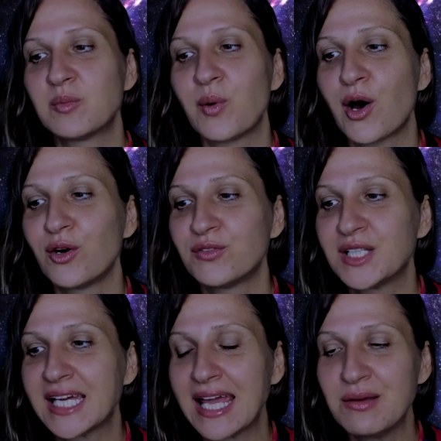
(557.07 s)
part of the
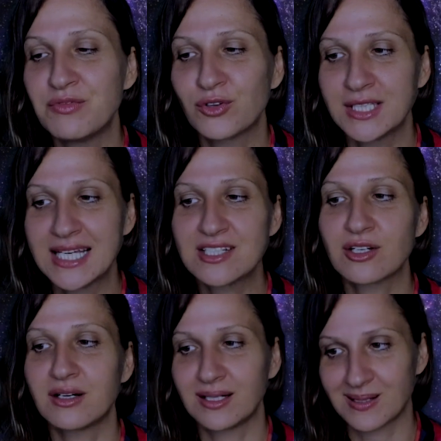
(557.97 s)
game for the
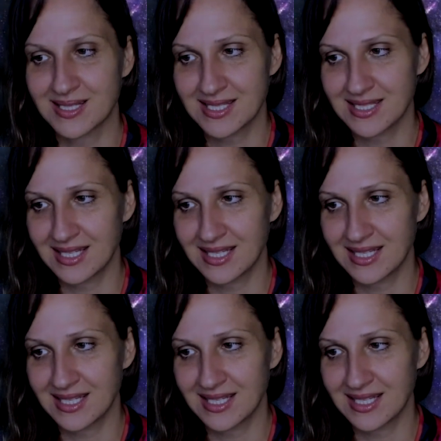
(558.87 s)
Eternals.